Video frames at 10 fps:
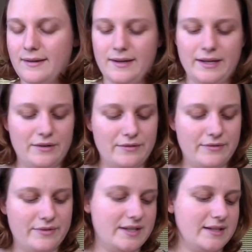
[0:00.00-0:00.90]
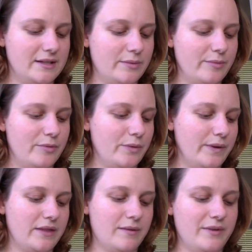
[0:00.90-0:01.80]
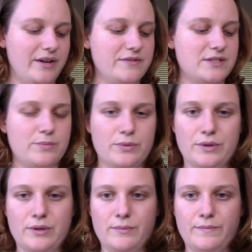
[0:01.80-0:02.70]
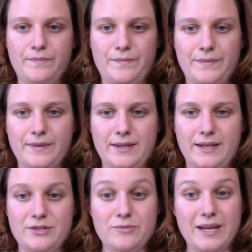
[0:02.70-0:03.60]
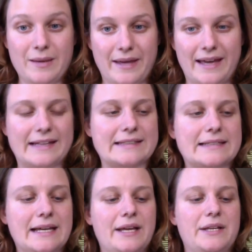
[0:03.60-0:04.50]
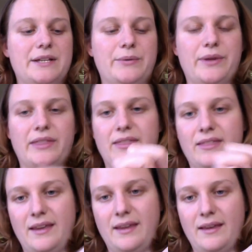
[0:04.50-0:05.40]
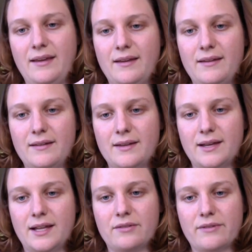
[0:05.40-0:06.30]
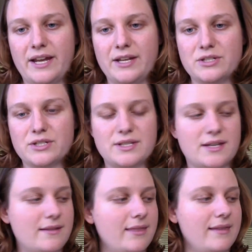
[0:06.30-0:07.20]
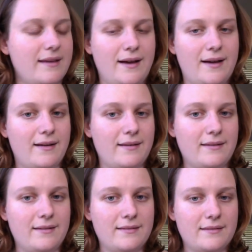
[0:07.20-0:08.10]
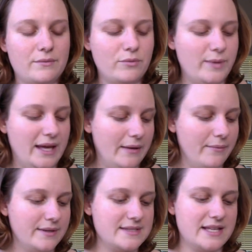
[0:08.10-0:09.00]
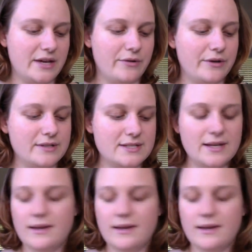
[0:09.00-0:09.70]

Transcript: kind of done a little bit more with them. I've just put them into bigger bags with the colour range that the card will be once they're on it.